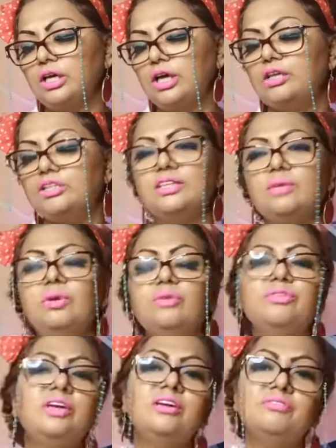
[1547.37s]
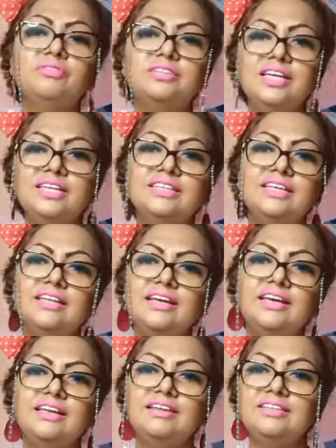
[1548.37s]
Someone over here thinks that they
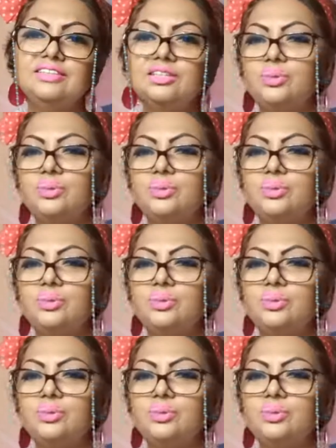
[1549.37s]
can just